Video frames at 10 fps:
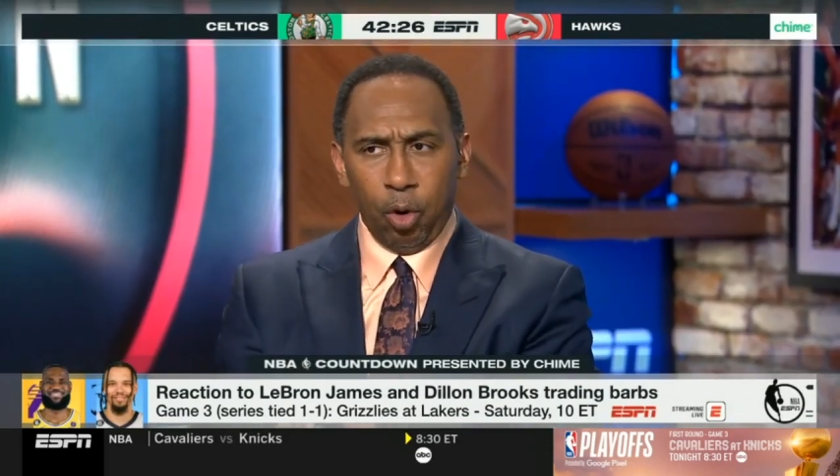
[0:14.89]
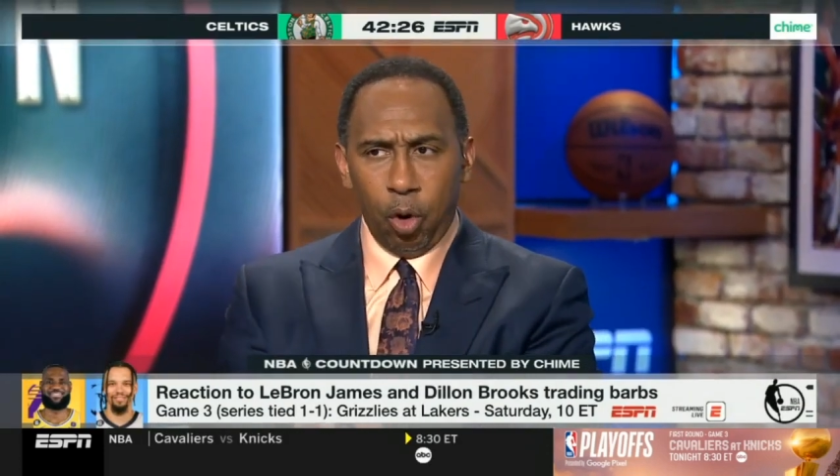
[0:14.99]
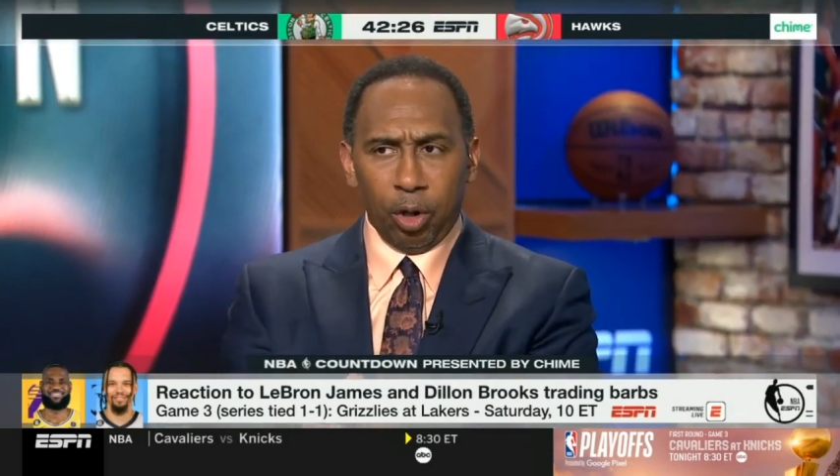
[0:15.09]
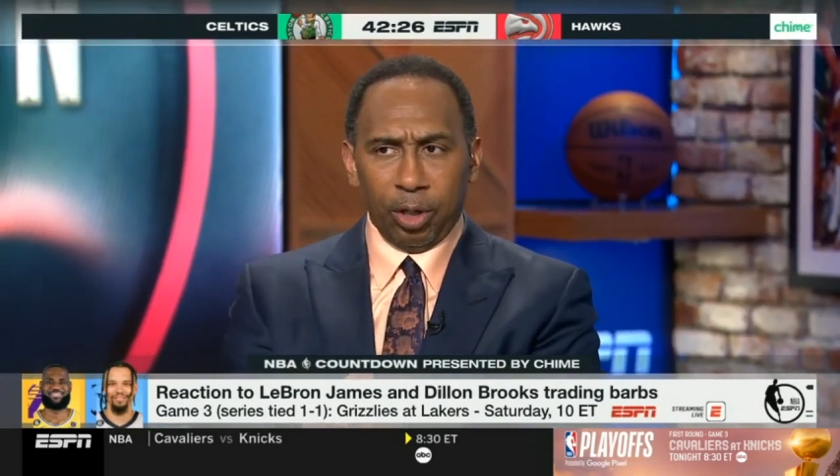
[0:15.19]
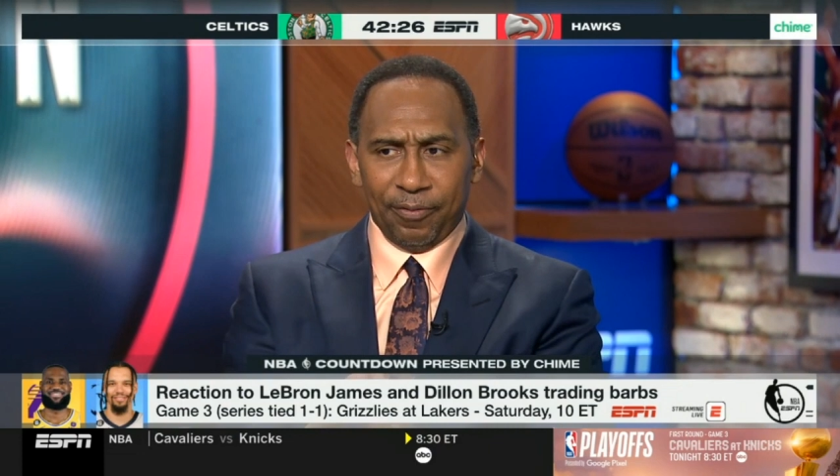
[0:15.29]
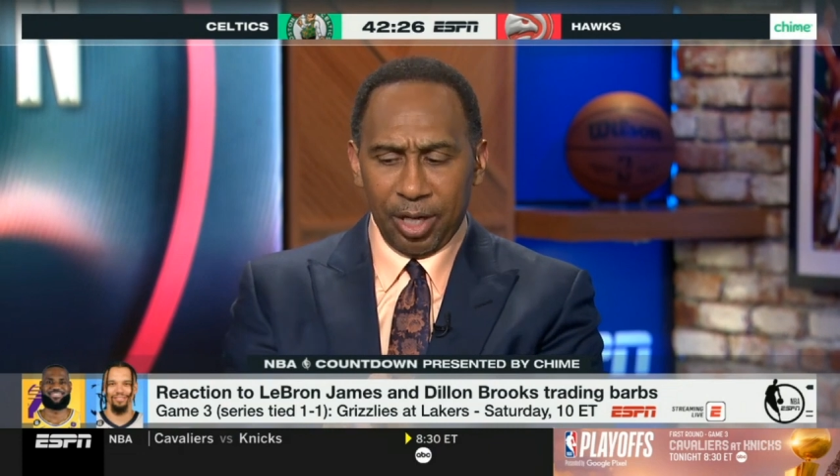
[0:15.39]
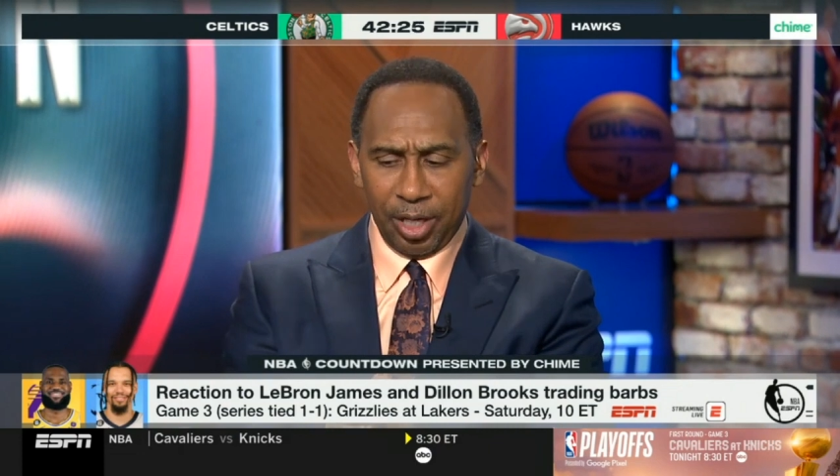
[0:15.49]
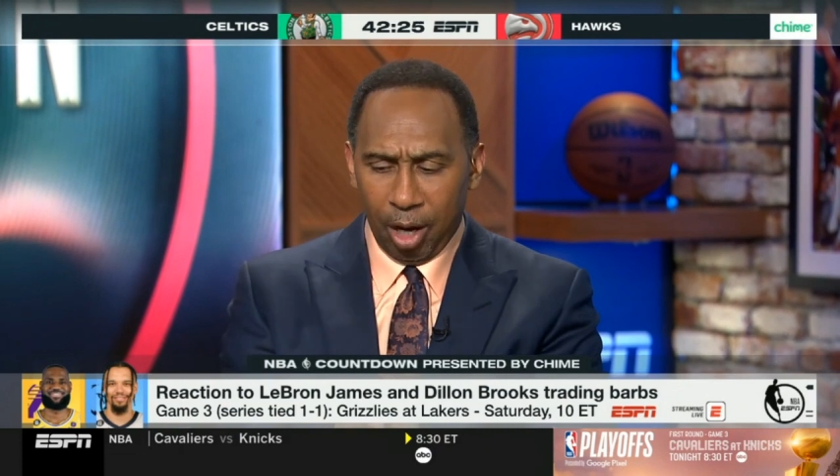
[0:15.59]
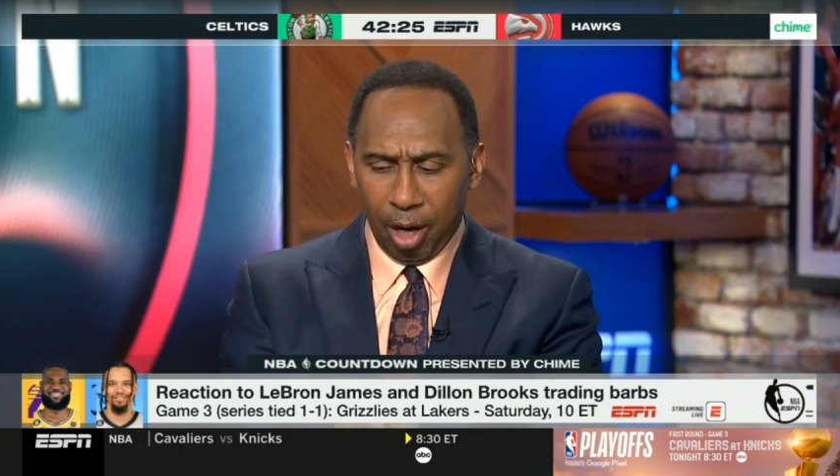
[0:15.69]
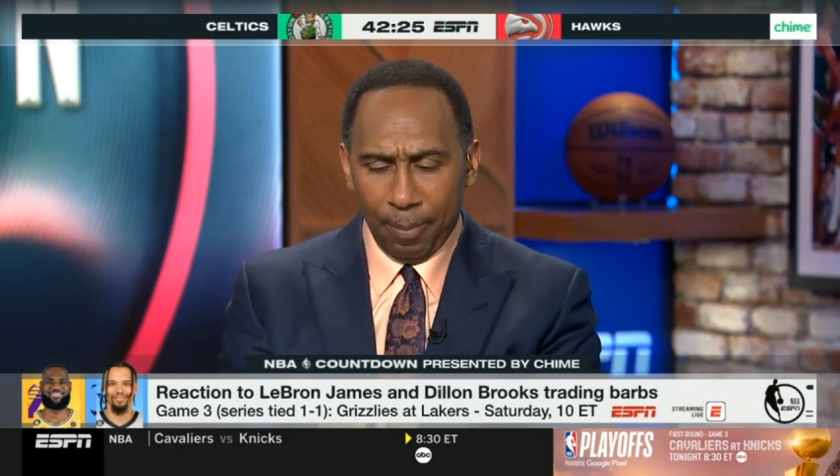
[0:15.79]
all of
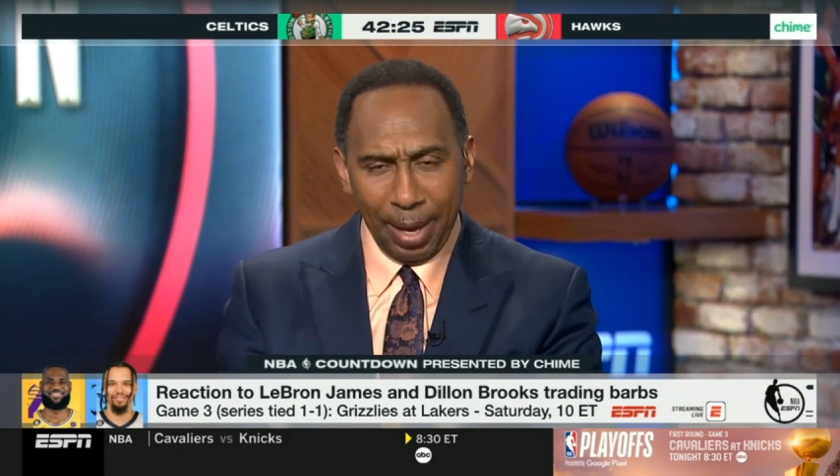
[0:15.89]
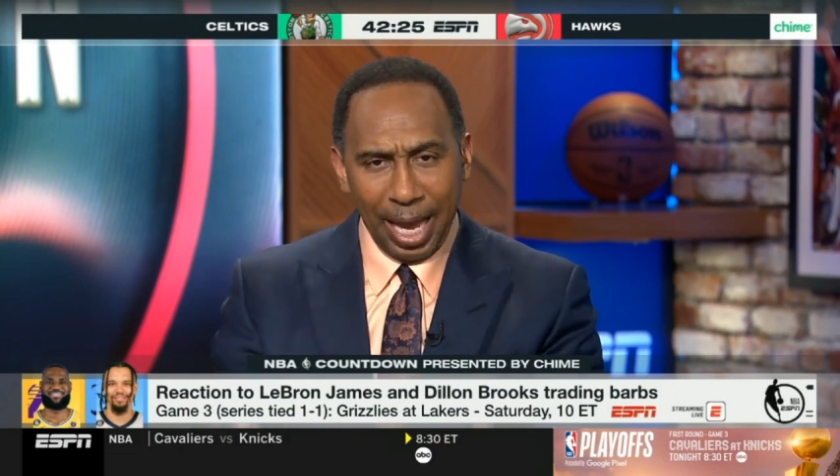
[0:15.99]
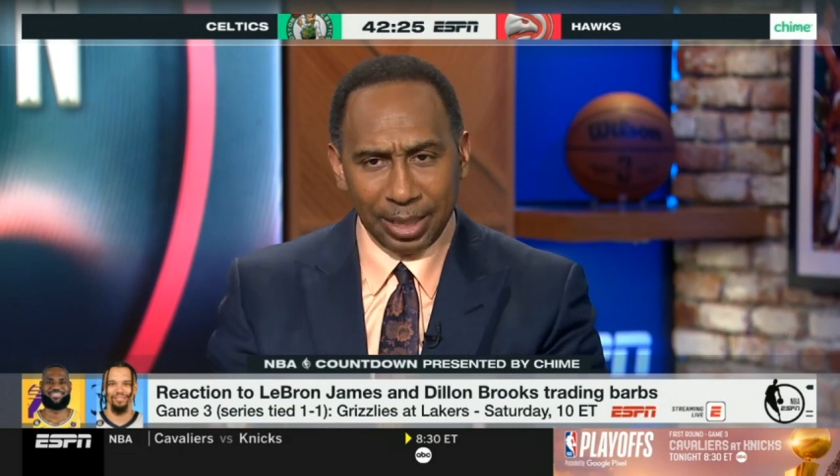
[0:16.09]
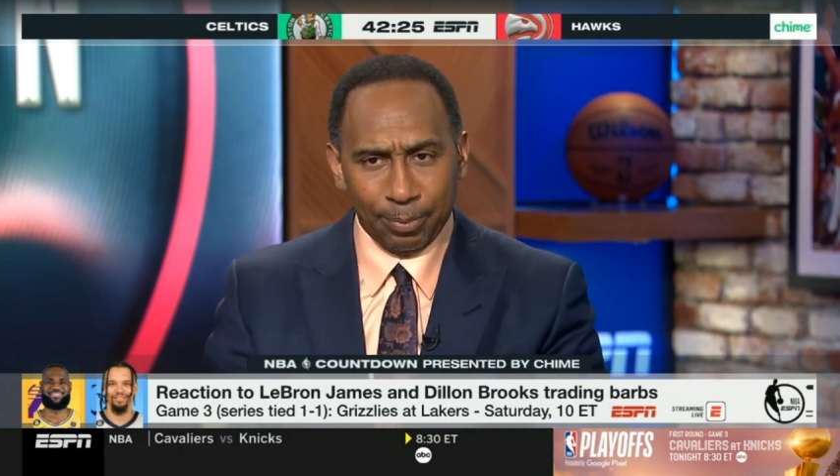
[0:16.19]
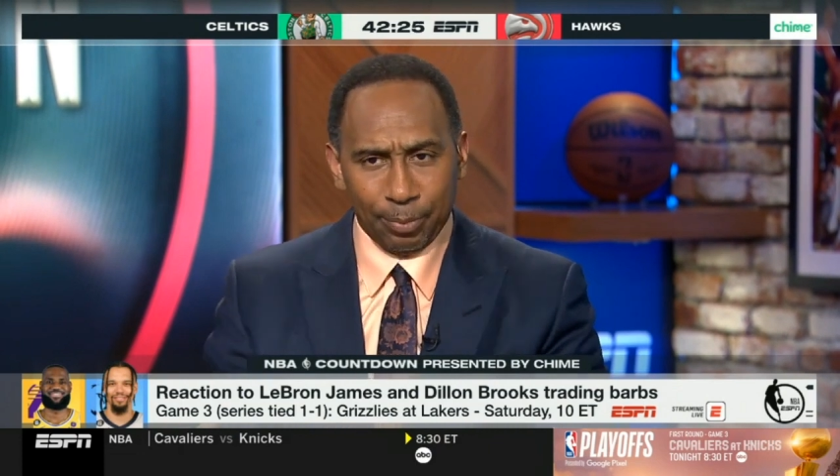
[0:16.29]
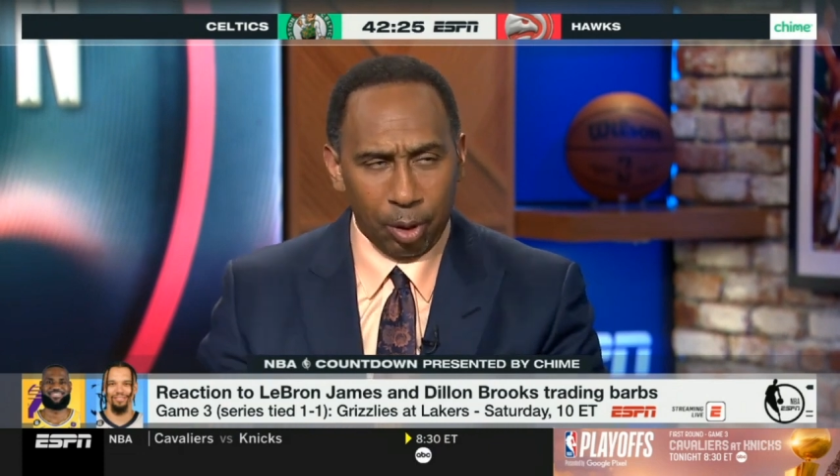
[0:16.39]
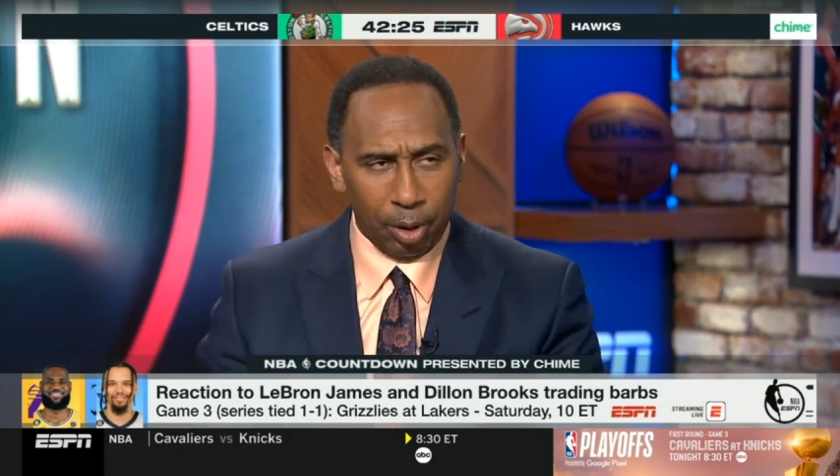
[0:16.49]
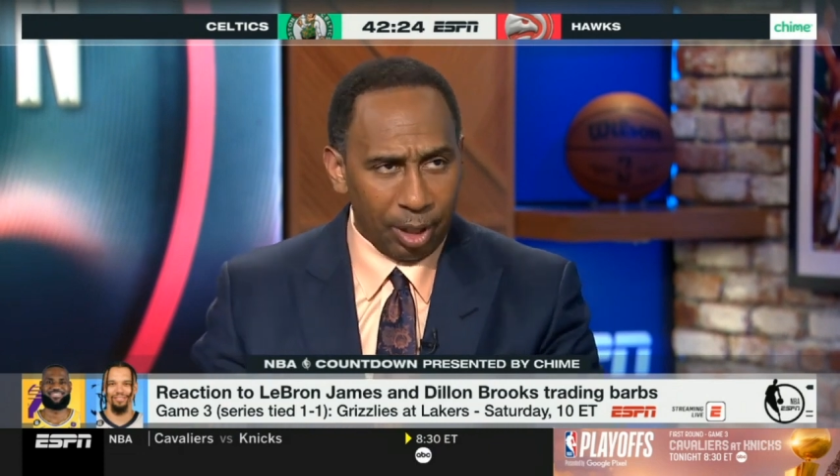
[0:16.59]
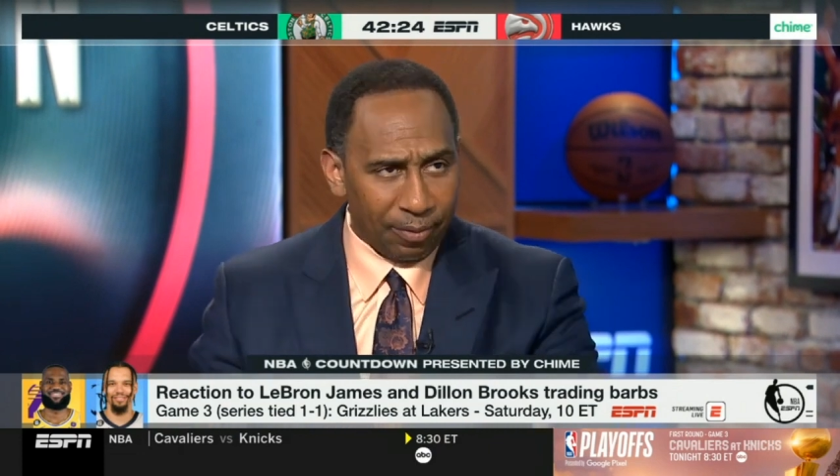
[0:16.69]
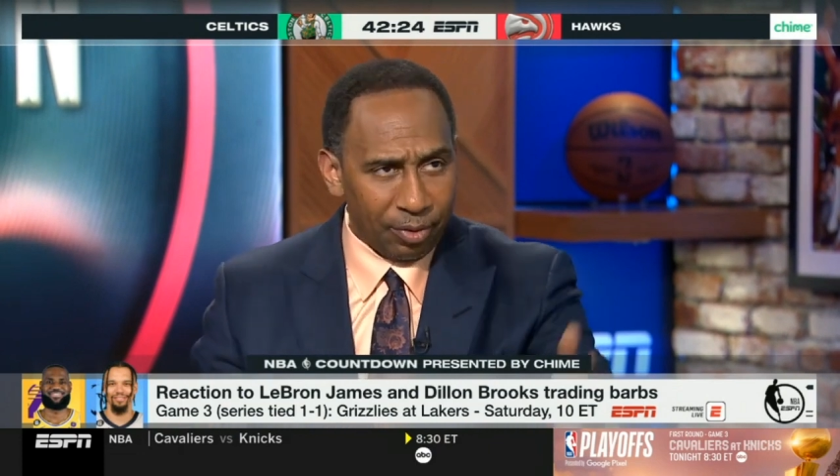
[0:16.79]
us are basketball
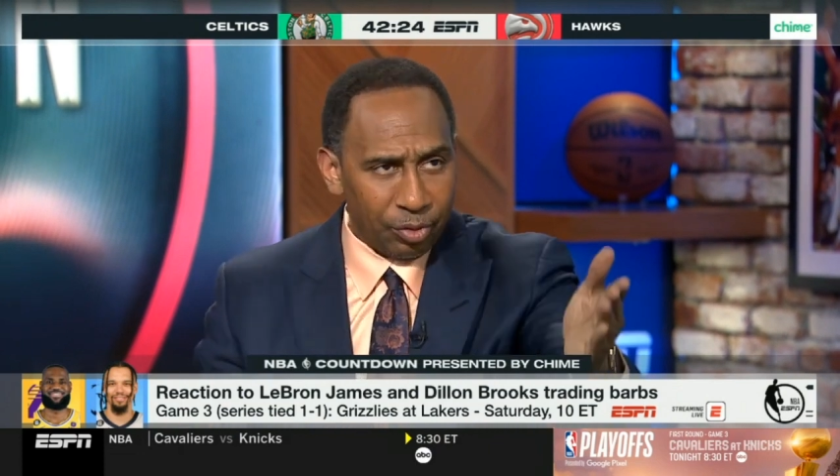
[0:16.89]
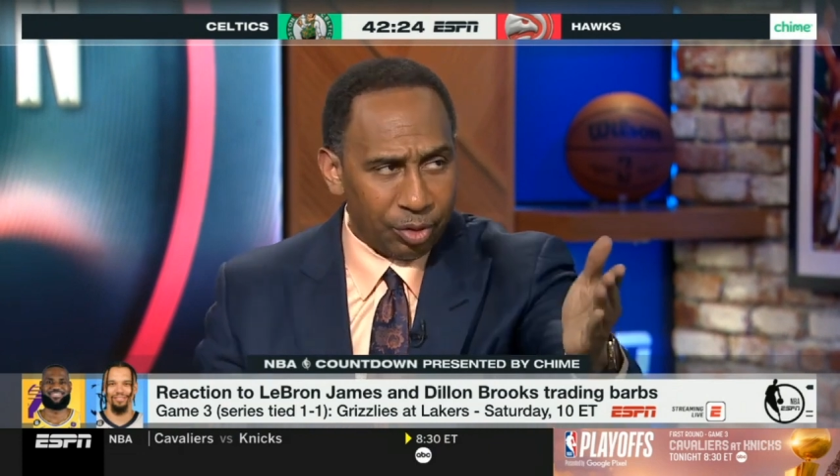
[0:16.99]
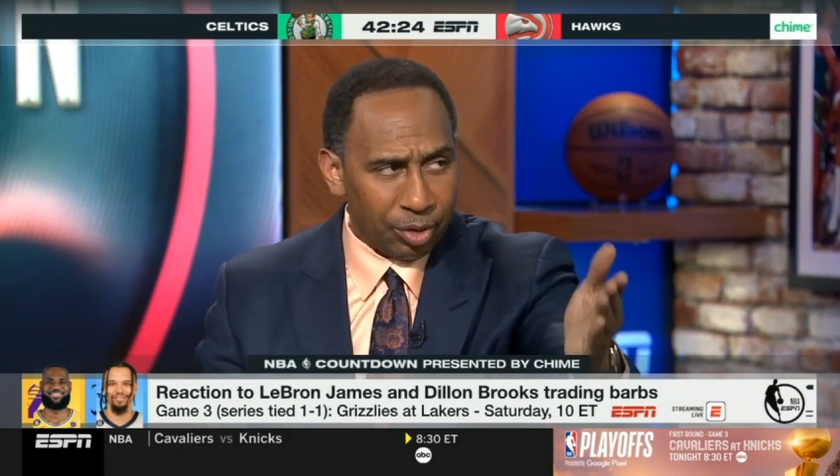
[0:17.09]
lovers.